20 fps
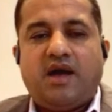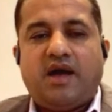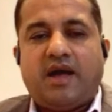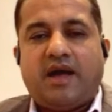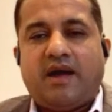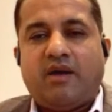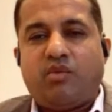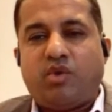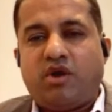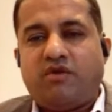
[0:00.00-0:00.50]

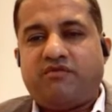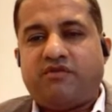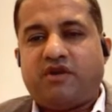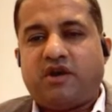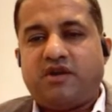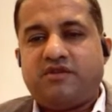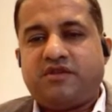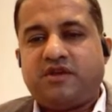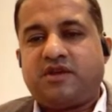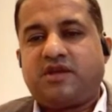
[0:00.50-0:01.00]
However,
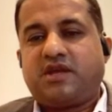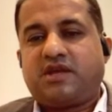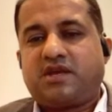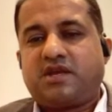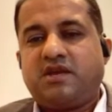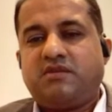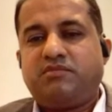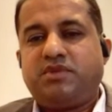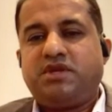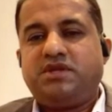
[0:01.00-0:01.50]
I think it
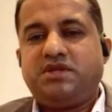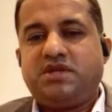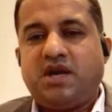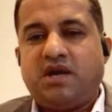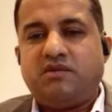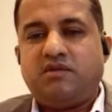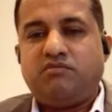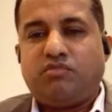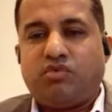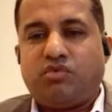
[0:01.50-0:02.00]
can be
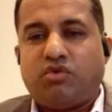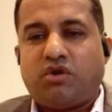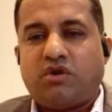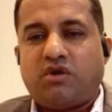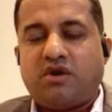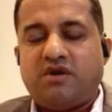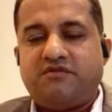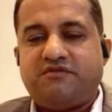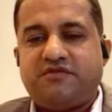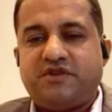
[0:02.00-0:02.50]
done
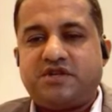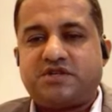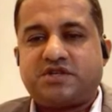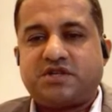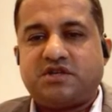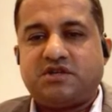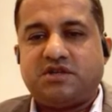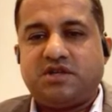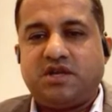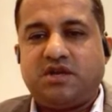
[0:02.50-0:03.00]
more
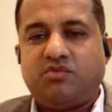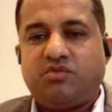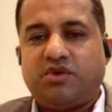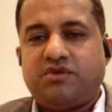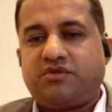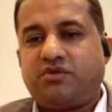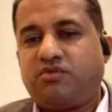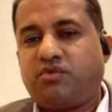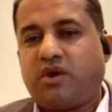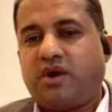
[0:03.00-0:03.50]
efficiently
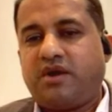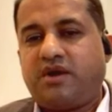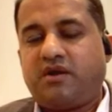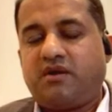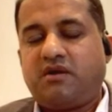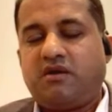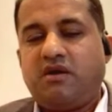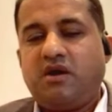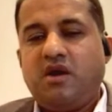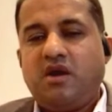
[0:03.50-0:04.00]
with
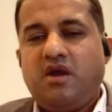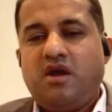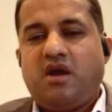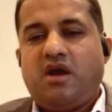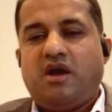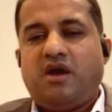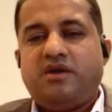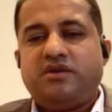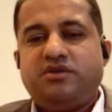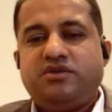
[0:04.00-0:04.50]
greater
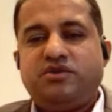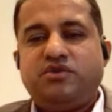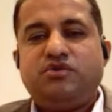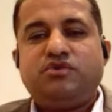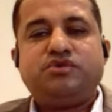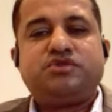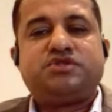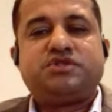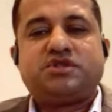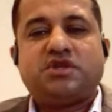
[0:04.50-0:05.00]

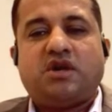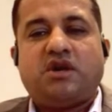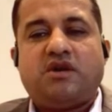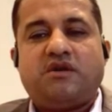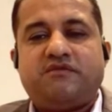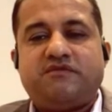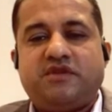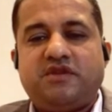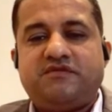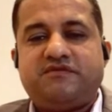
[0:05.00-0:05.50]
use
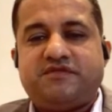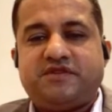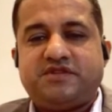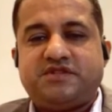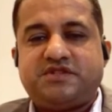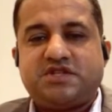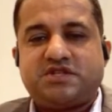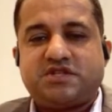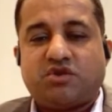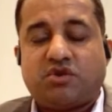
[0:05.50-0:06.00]
of the
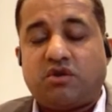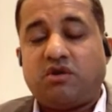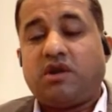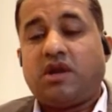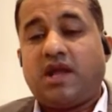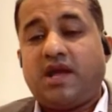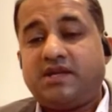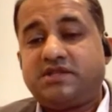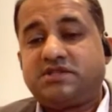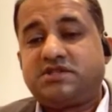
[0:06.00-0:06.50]
physician, or
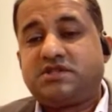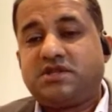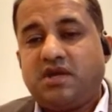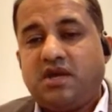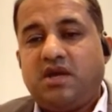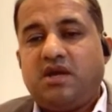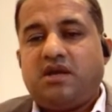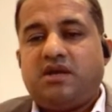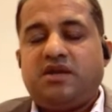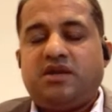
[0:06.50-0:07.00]
less,
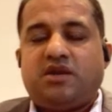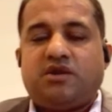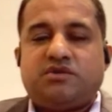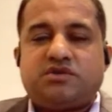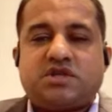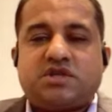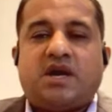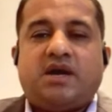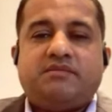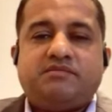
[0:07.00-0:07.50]

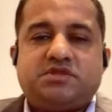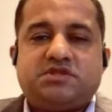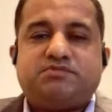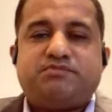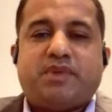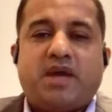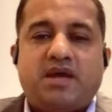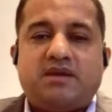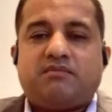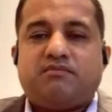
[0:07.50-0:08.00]
time
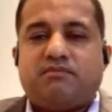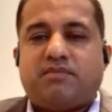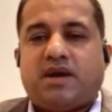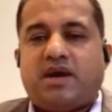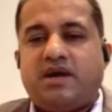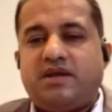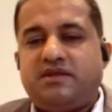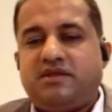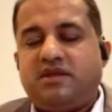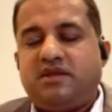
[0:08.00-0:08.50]
spent
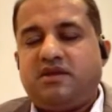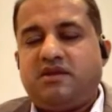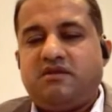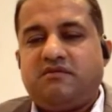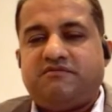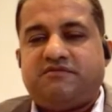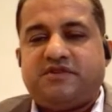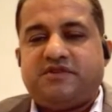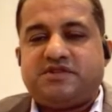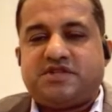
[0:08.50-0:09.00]
by the
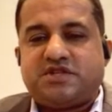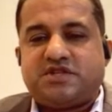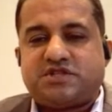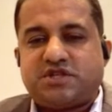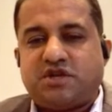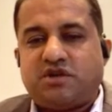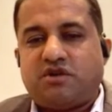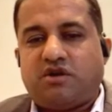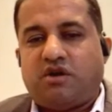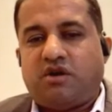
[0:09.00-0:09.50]

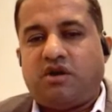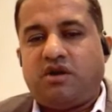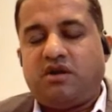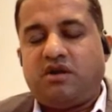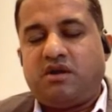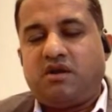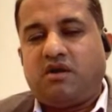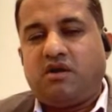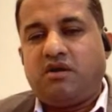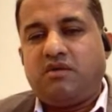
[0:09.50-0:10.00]
physician
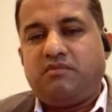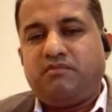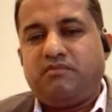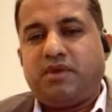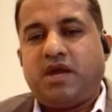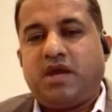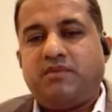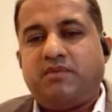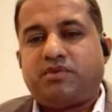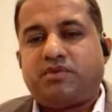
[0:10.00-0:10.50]
on
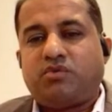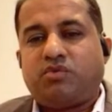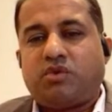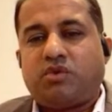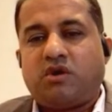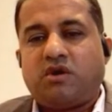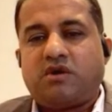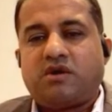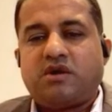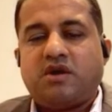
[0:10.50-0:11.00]

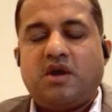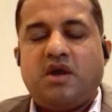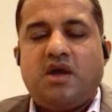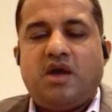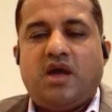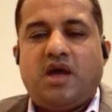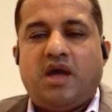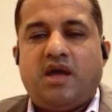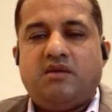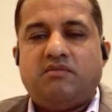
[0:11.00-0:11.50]
paperwork
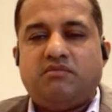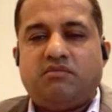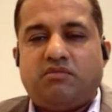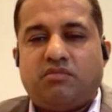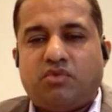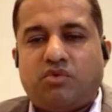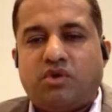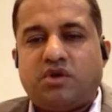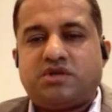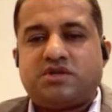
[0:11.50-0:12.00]
and
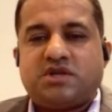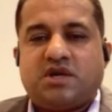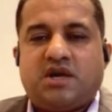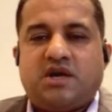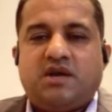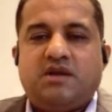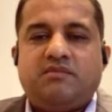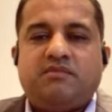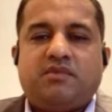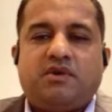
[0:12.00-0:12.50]
more
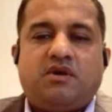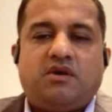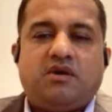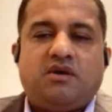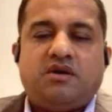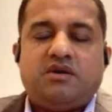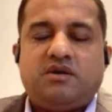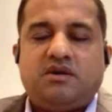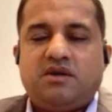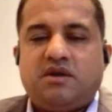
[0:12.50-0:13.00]
time
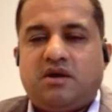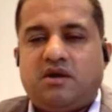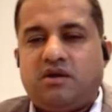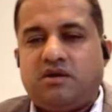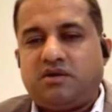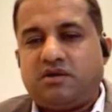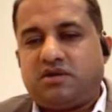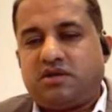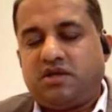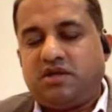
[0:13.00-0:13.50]

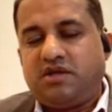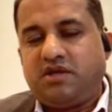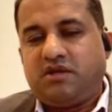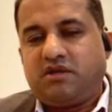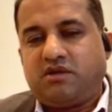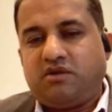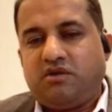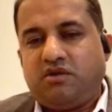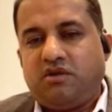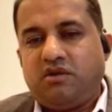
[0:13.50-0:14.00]
on
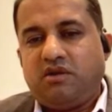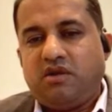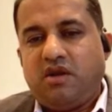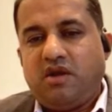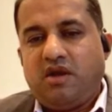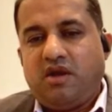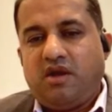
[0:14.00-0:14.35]
clinical